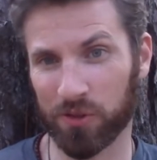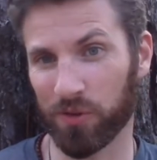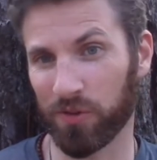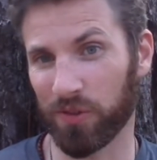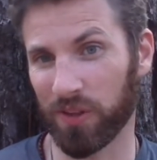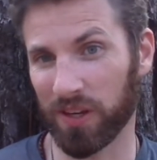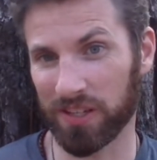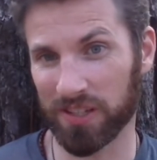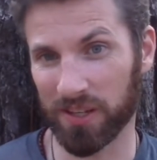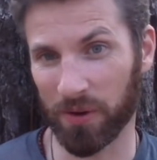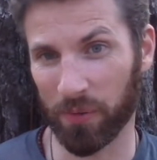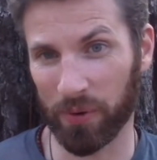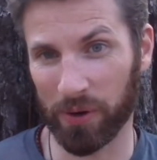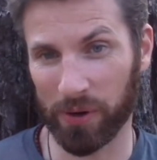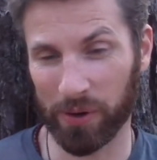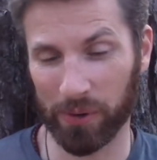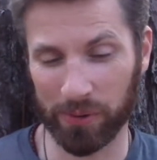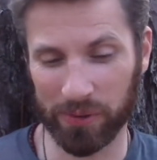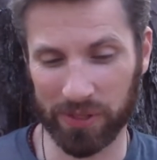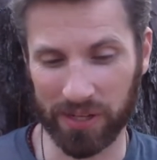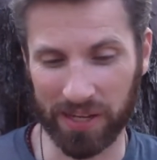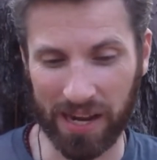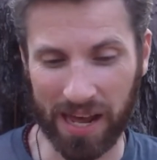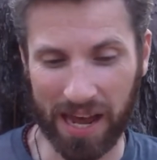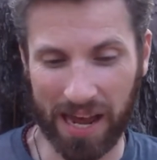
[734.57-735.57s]
or things that we were
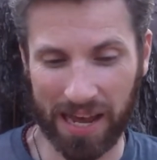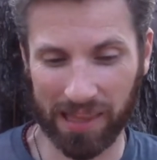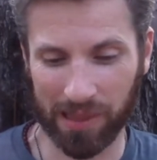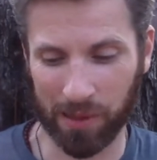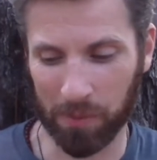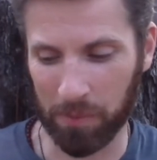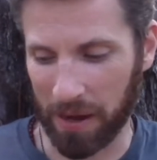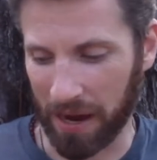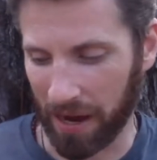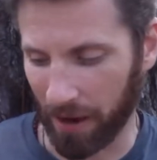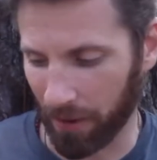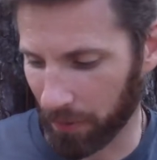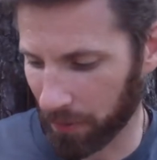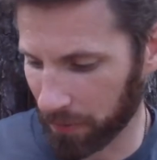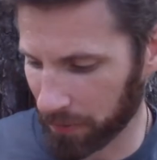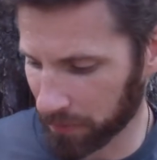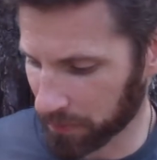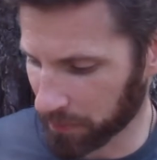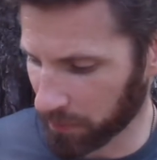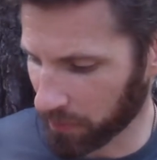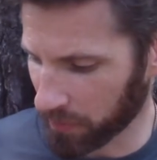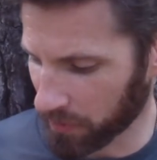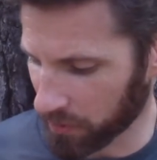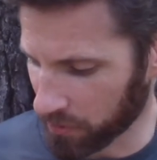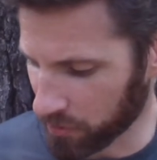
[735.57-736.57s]
in denial
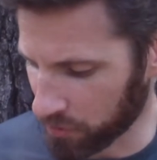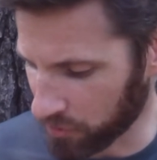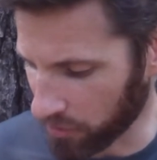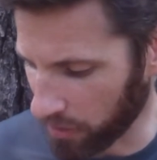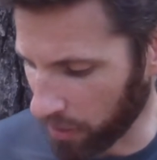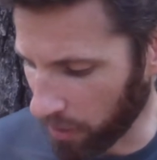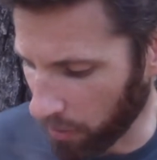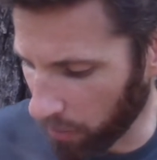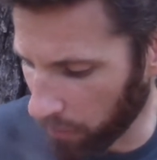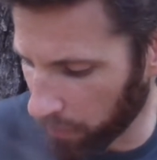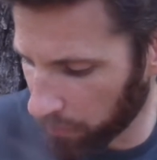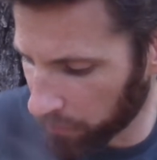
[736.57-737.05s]
about. So